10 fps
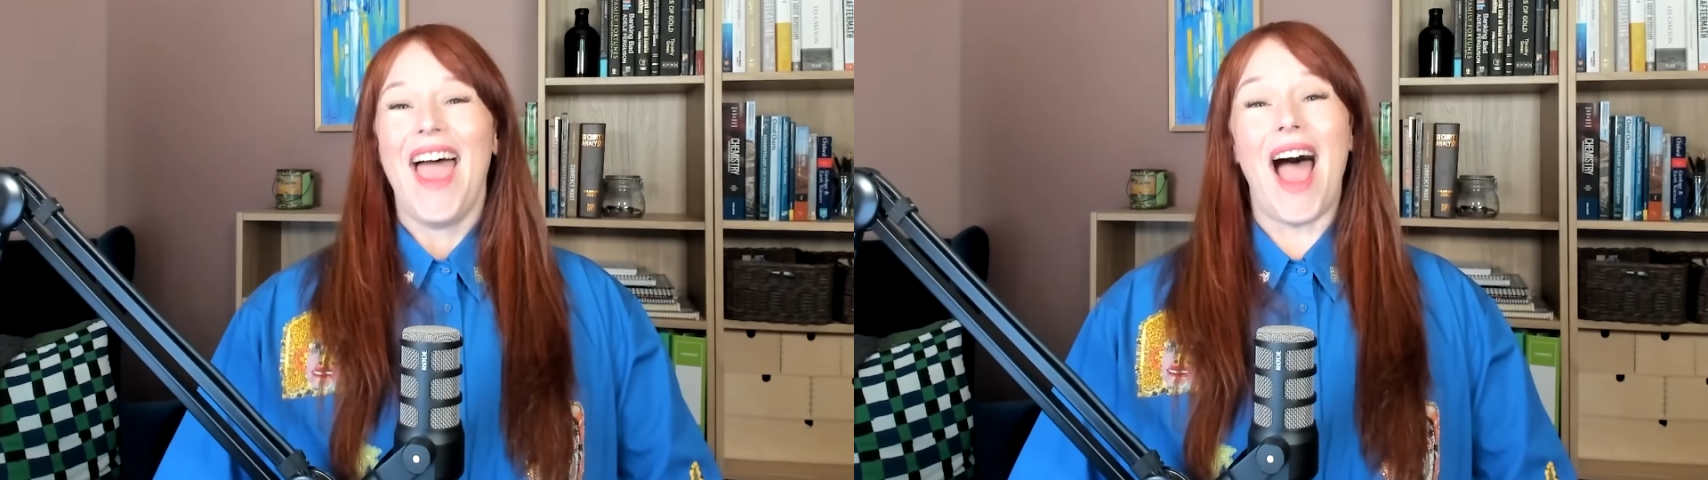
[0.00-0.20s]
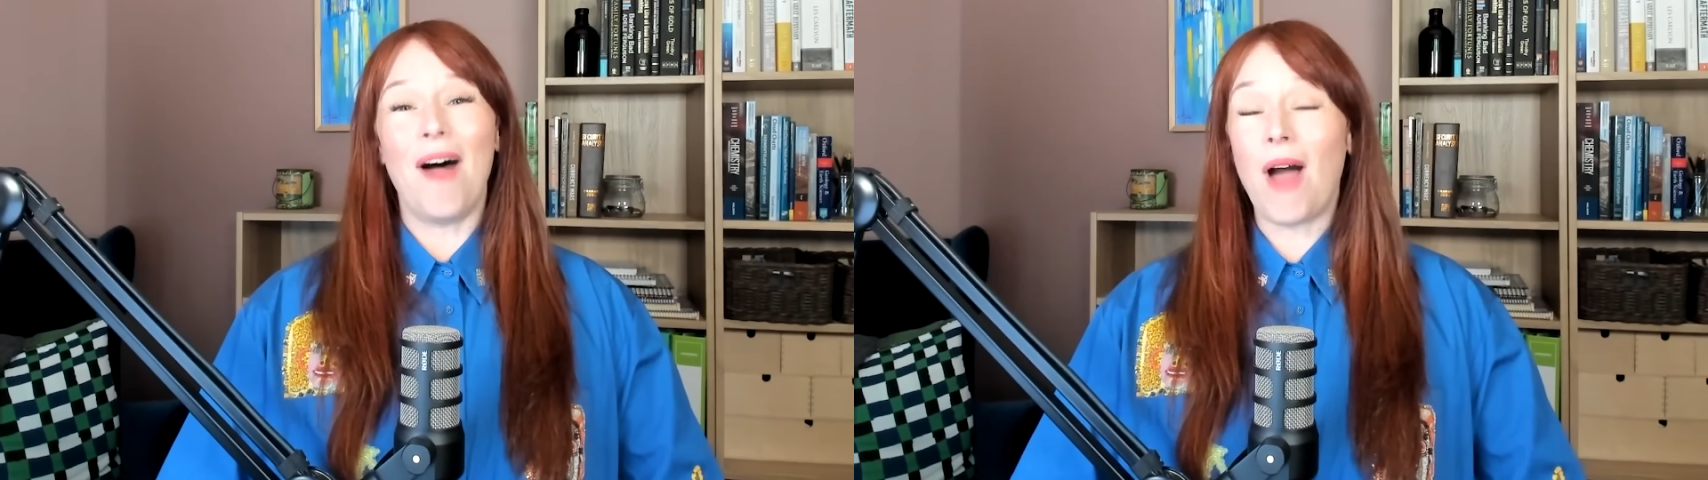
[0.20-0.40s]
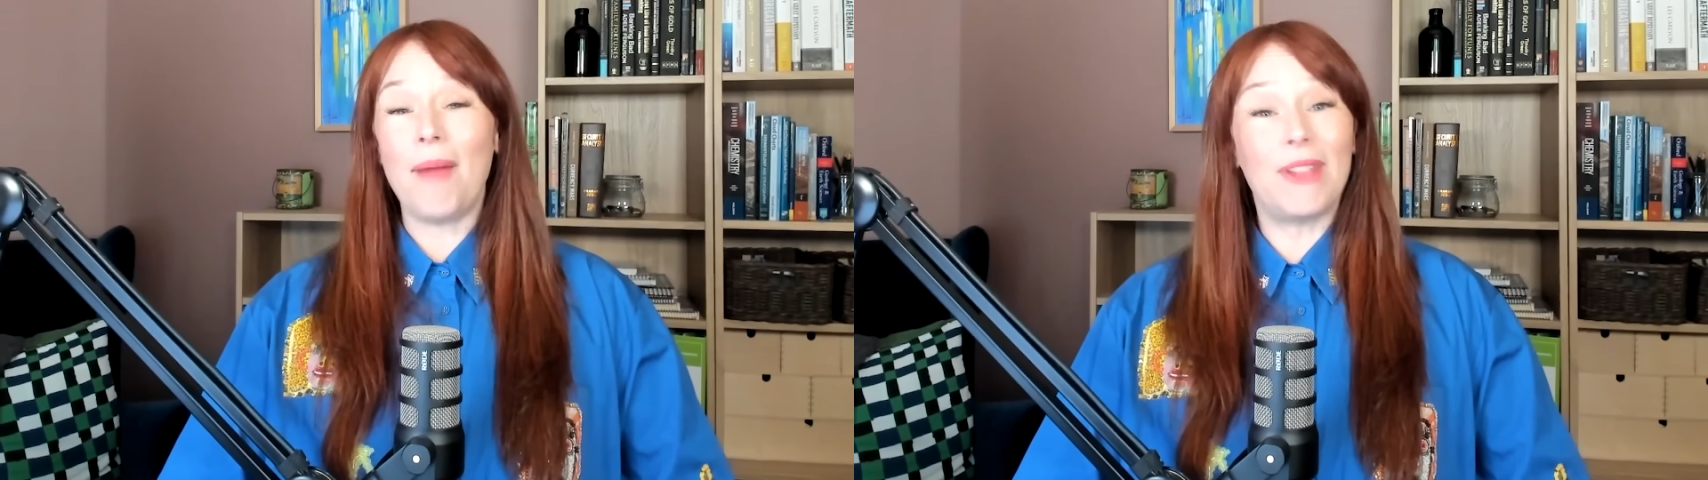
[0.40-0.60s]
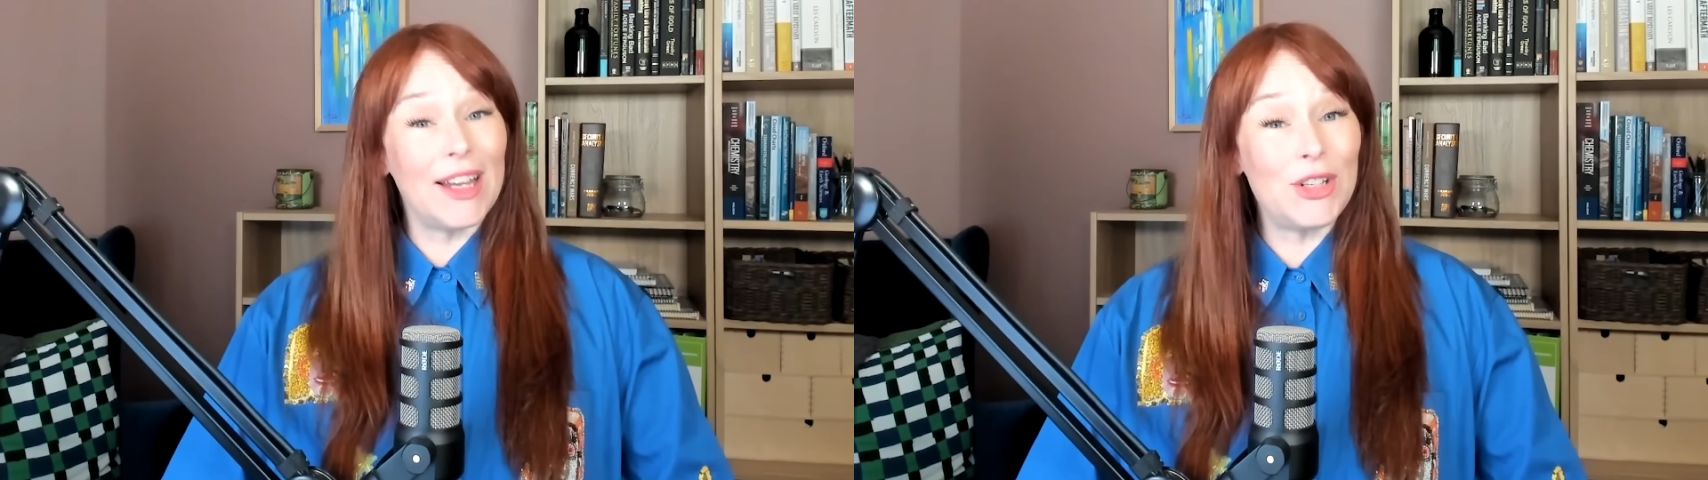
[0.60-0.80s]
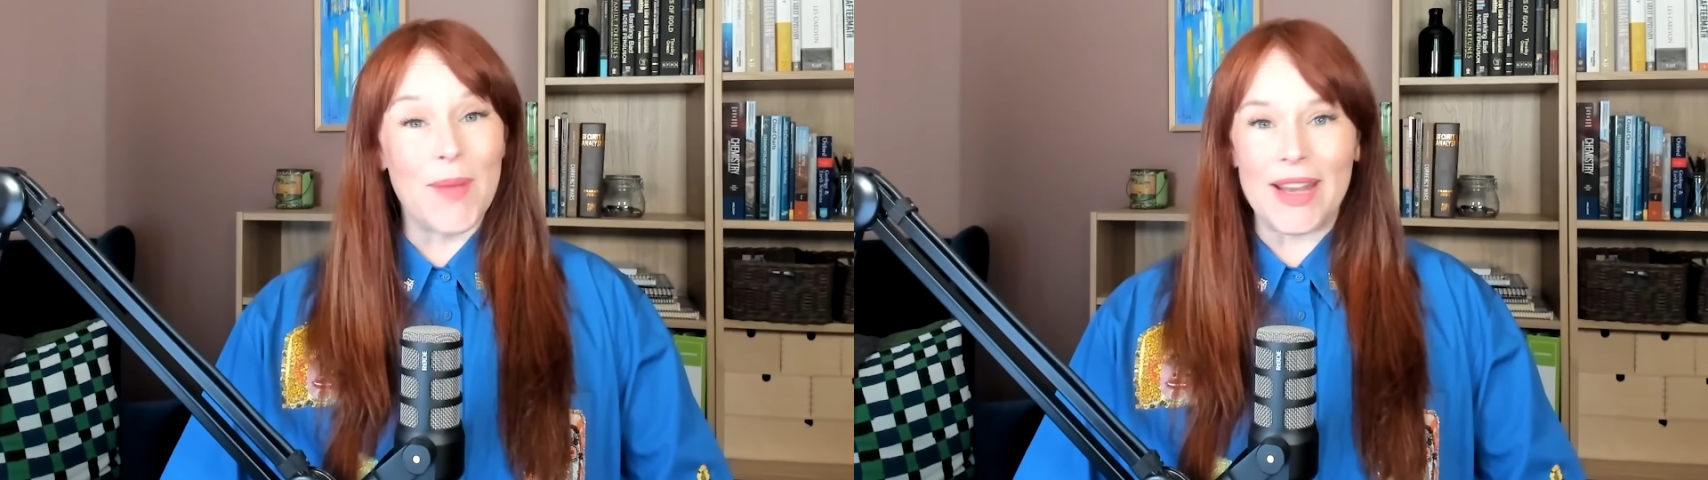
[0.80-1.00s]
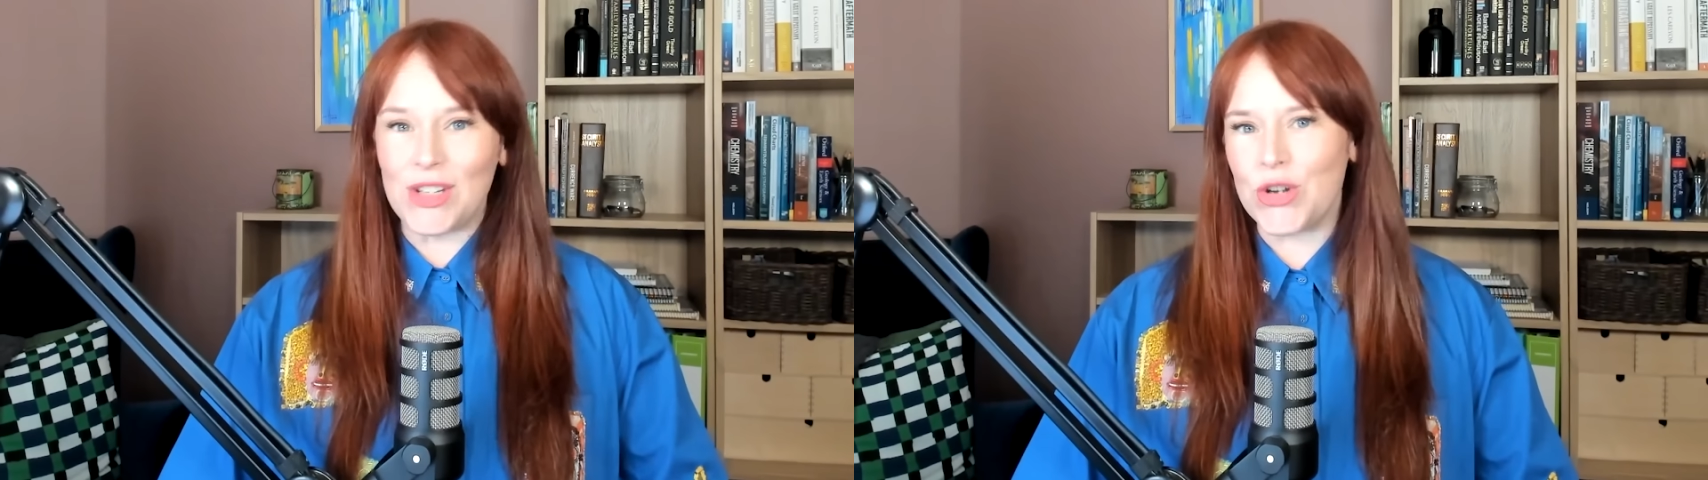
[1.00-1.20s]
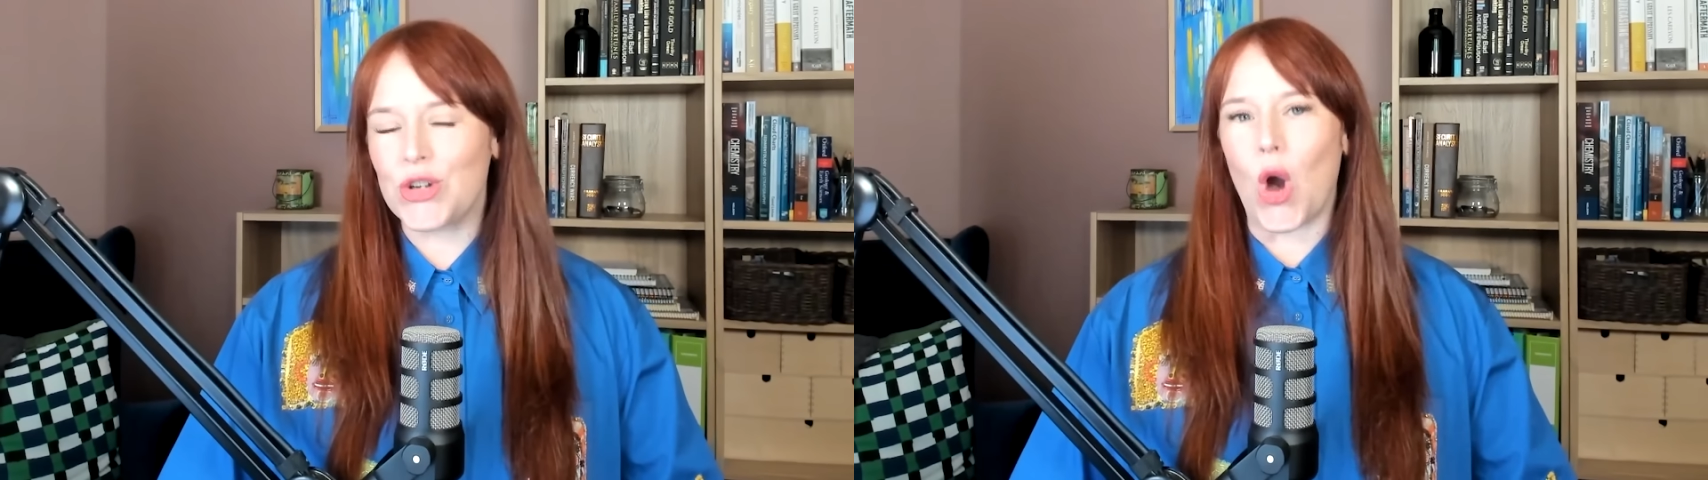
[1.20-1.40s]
I'm glad you mentioned